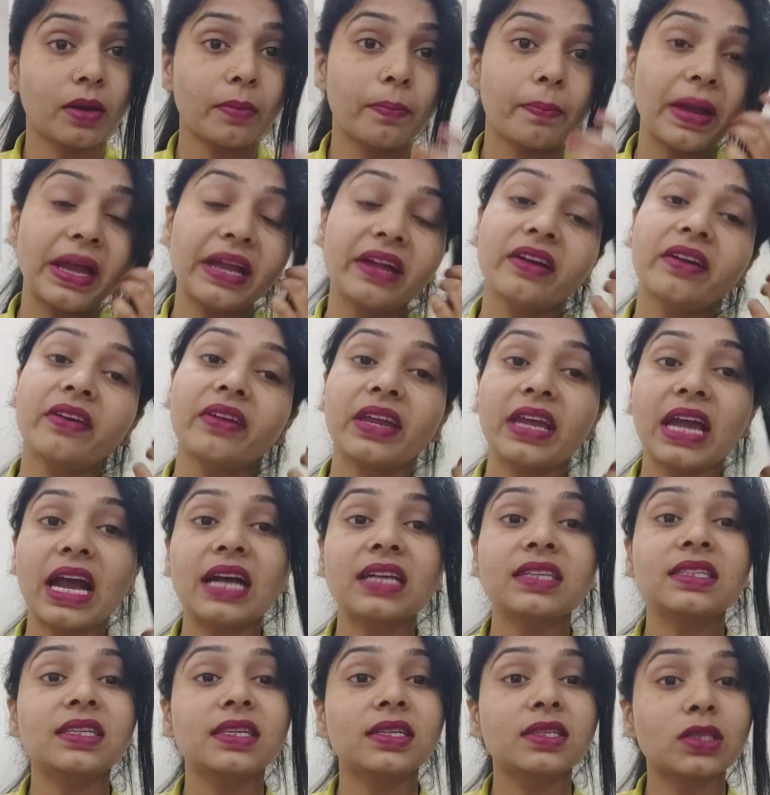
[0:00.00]

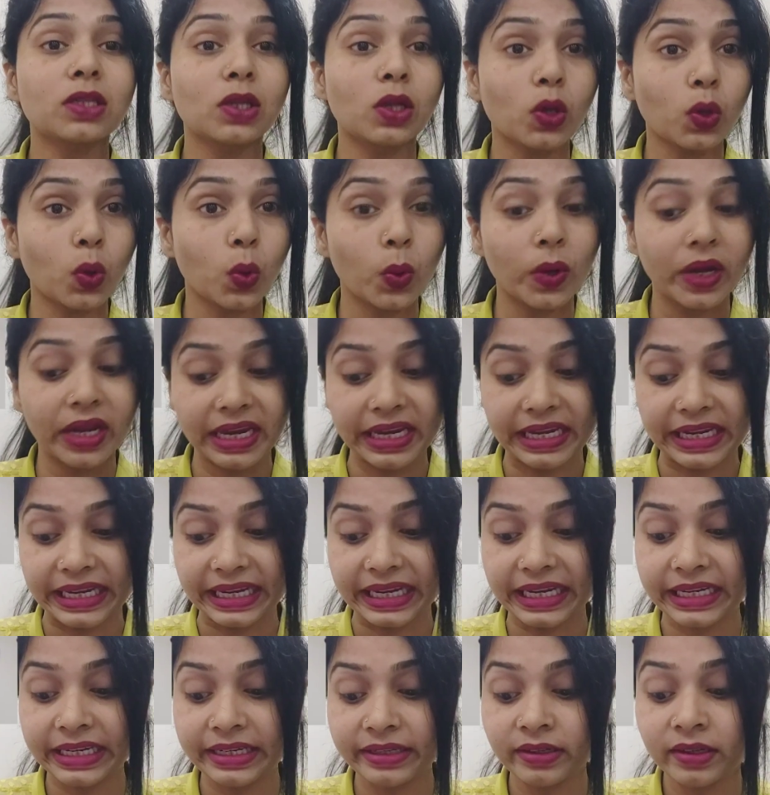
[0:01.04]
pancreas is
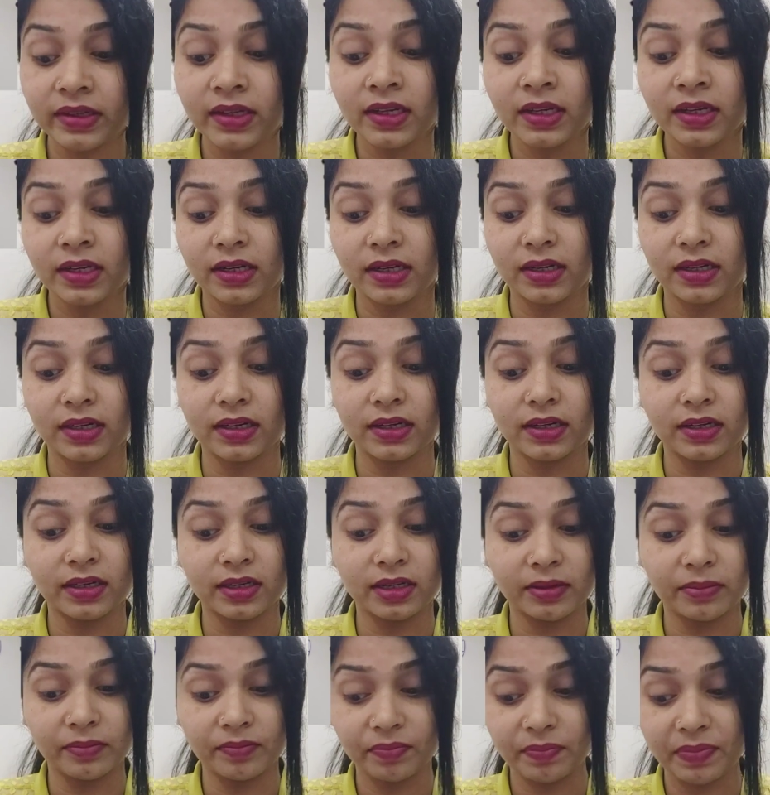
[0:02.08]
located
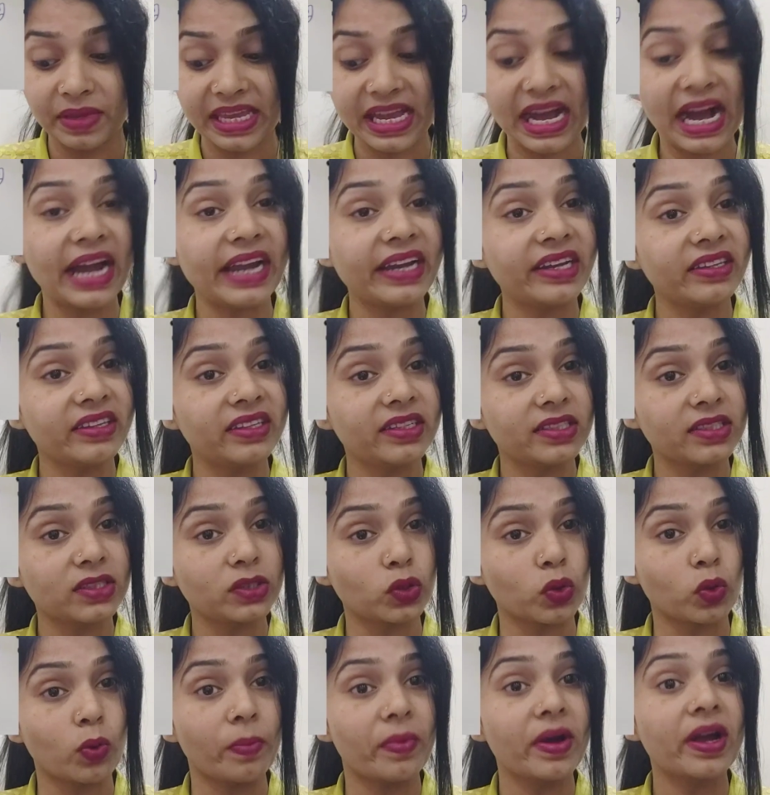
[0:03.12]
behind the
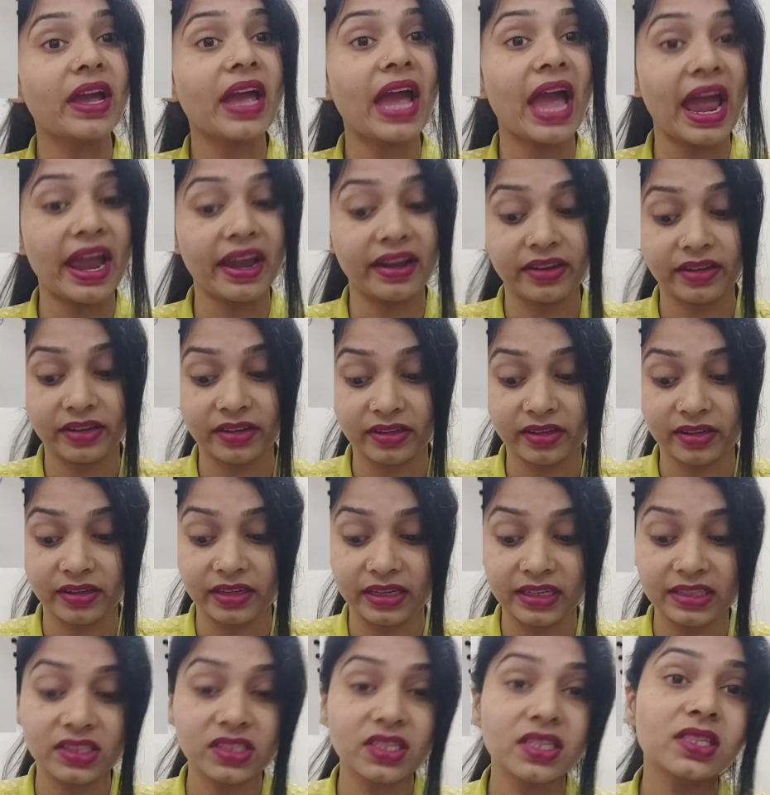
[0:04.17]
stomach, and
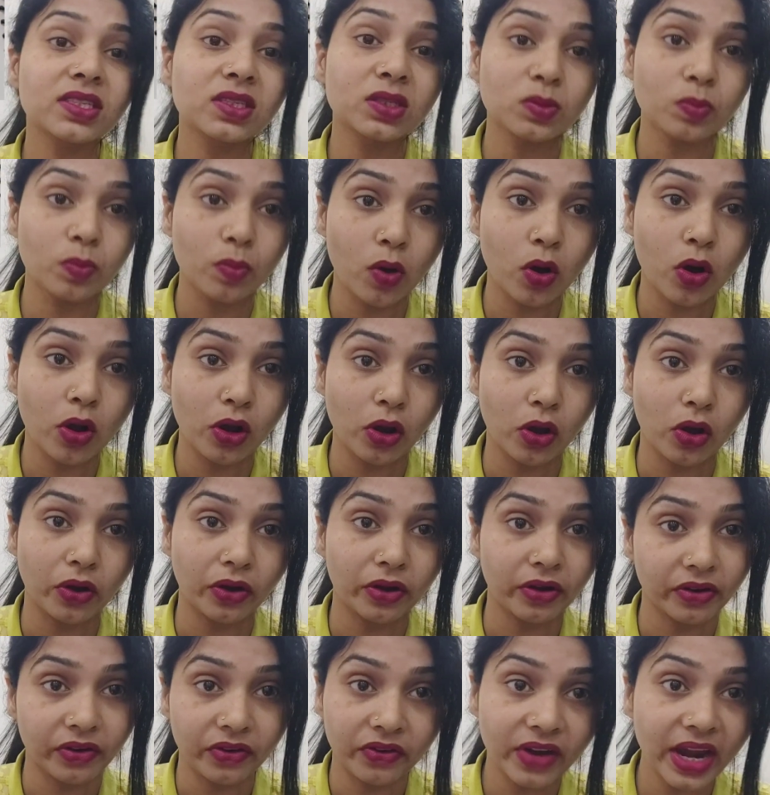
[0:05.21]
it's a small
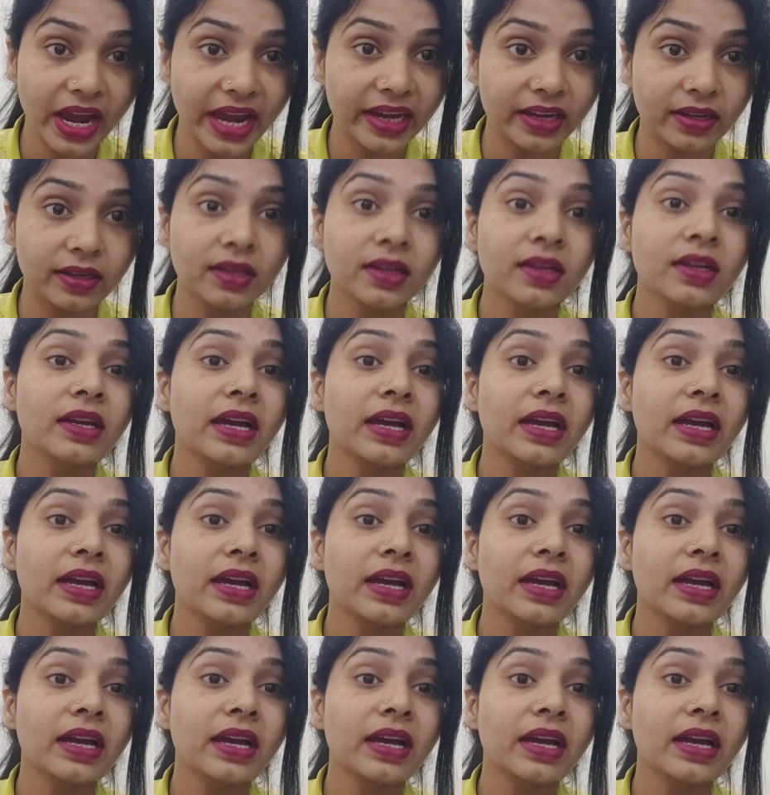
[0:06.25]
organ, right?